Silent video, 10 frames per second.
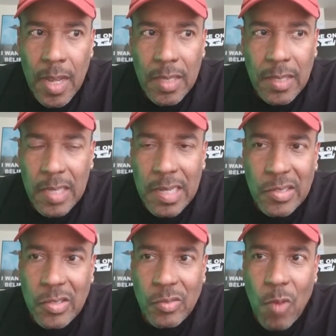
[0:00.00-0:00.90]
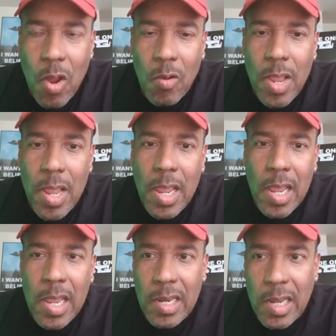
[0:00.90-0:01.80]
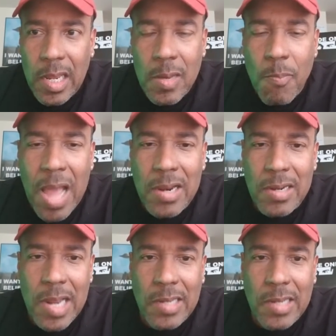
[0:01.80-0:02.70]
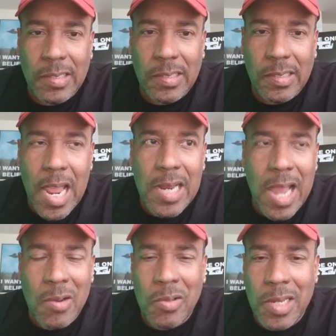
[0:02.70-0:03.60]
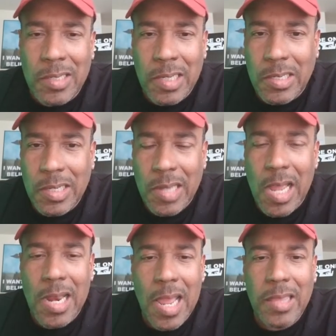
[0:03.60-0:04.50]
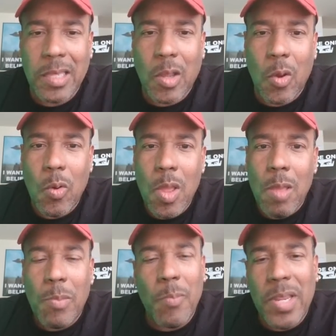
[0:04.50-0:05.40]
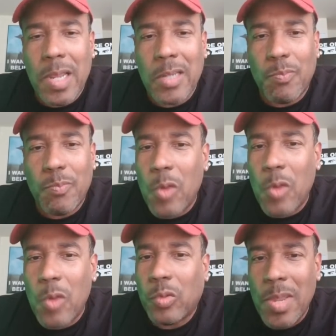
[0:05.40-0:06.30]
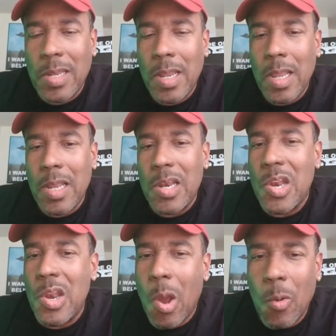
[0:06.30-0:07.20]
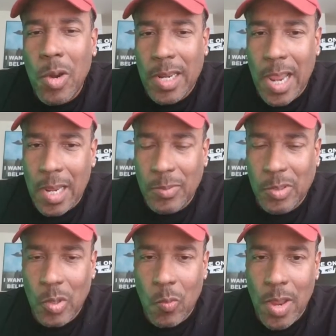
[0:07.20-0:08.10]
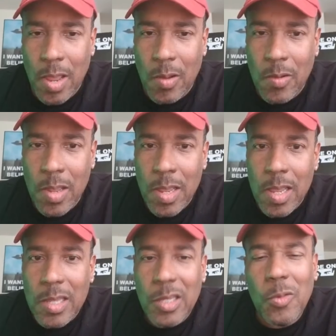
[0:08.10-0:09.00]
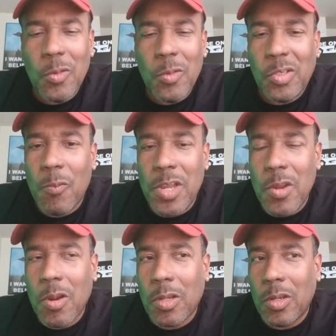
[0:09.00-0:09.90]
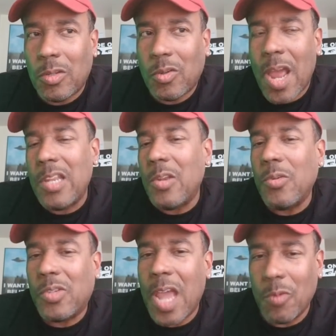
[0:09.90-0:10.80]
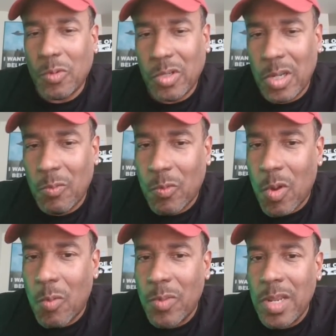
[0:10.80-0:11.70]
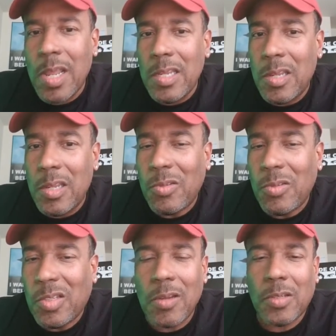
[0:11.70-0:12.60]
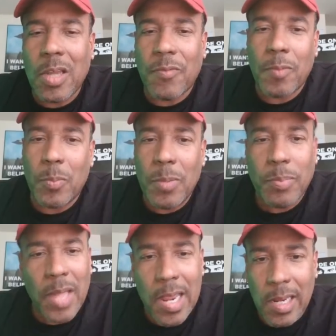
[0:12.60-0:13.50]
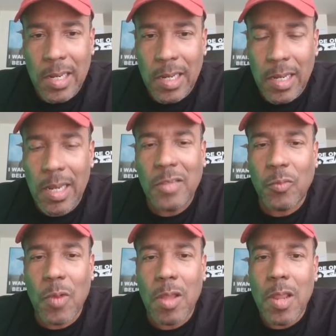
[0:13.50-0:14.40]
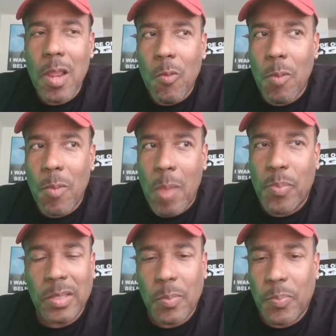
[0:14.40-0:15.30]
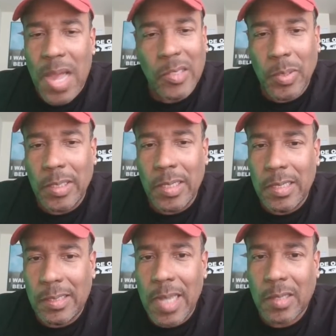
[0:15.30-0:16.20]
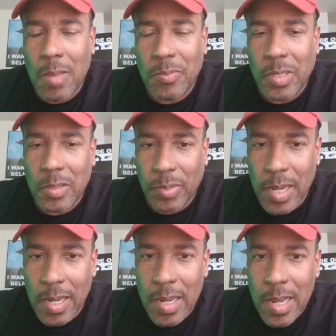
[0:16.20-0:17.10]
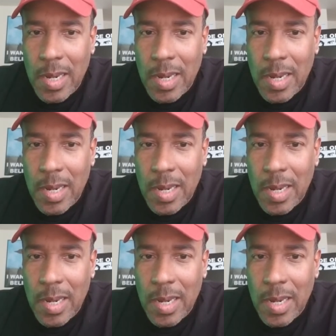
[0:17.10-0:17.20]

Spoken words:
I think that's just wrong. And in the modern day society, not only is it just unethical, but because most women know the game so well, when you try to use that routine with a woman, you setting yourself up to be played. And that's where my book, The Possibility of Sex, comes into play.